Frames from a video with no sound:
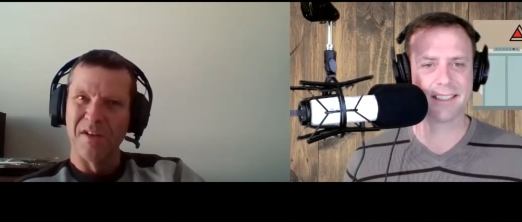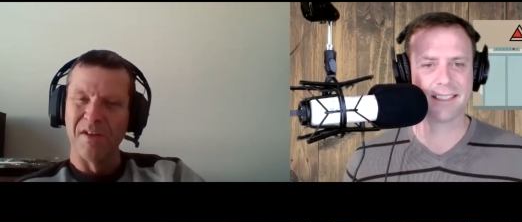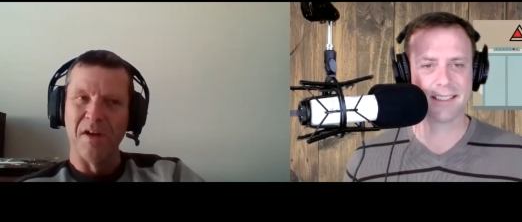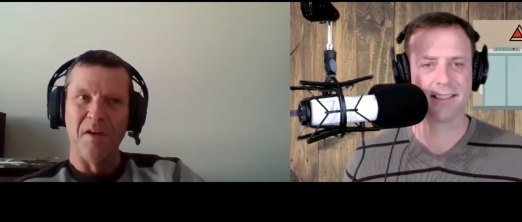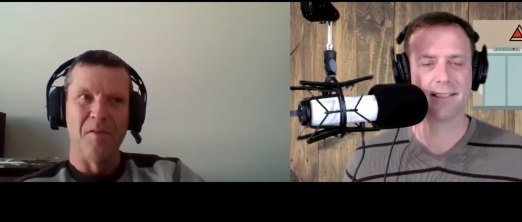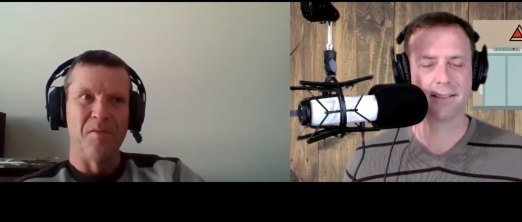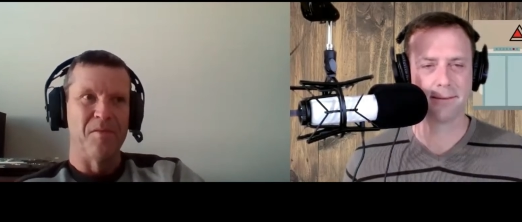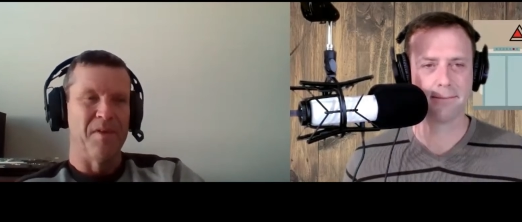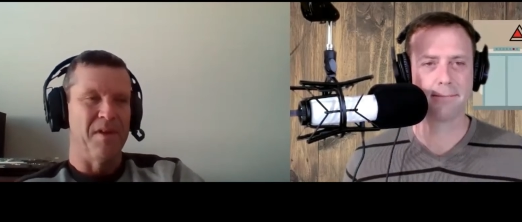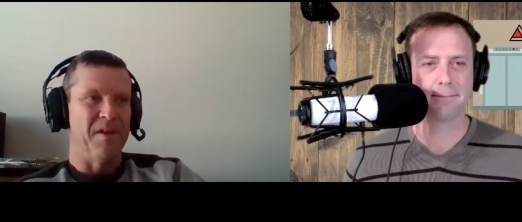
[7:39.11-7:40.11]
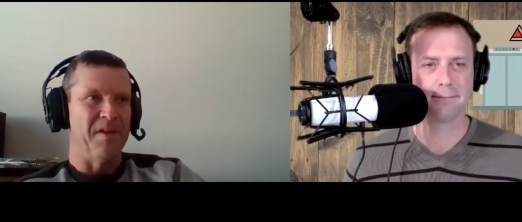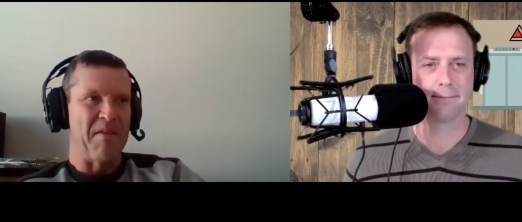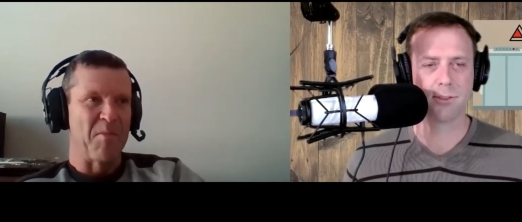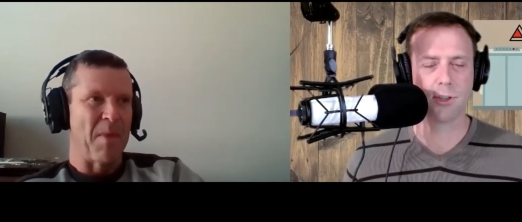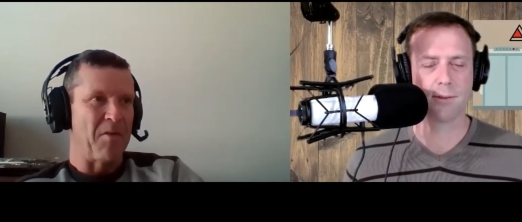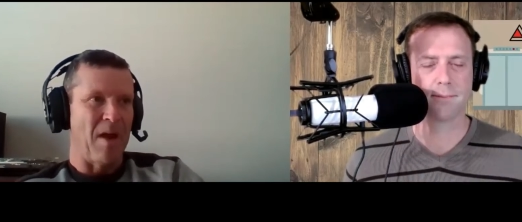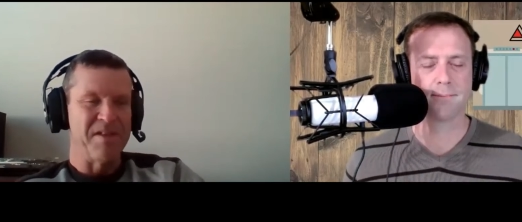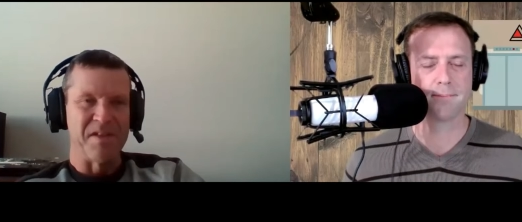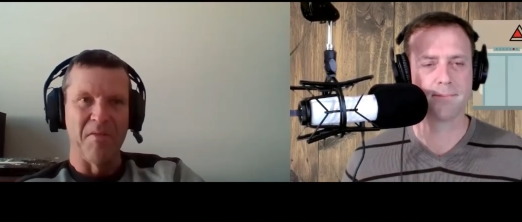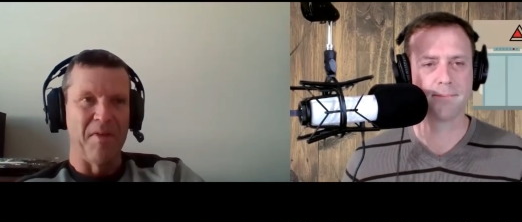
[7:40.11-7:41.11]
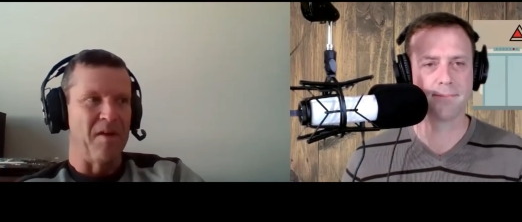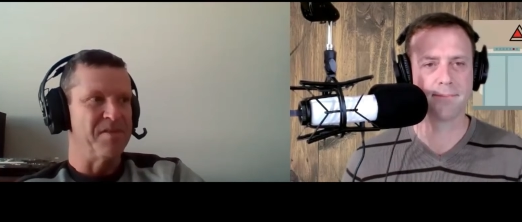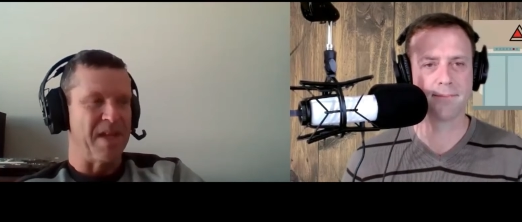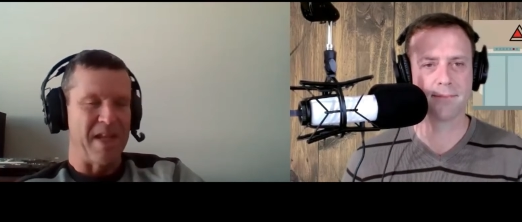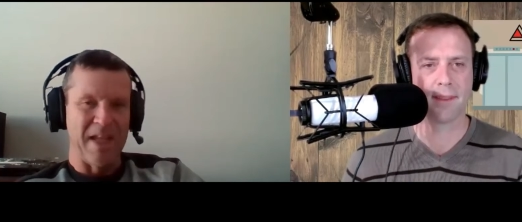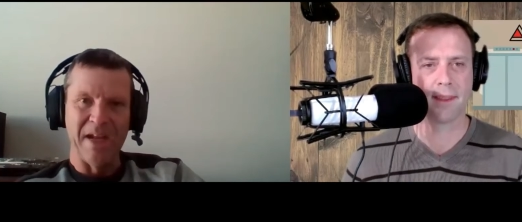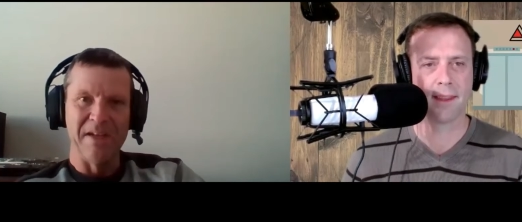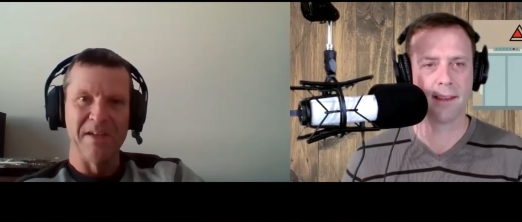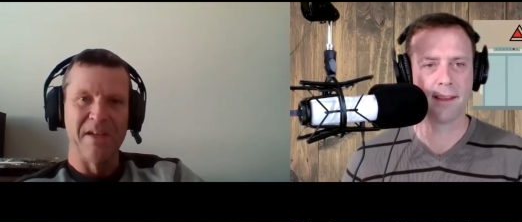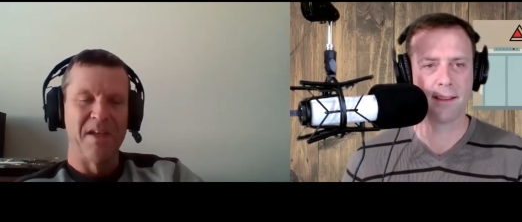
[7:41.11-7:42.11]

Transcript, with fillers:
Speaker 1: You know, uh, everybody hmm. rides elevators; they get it,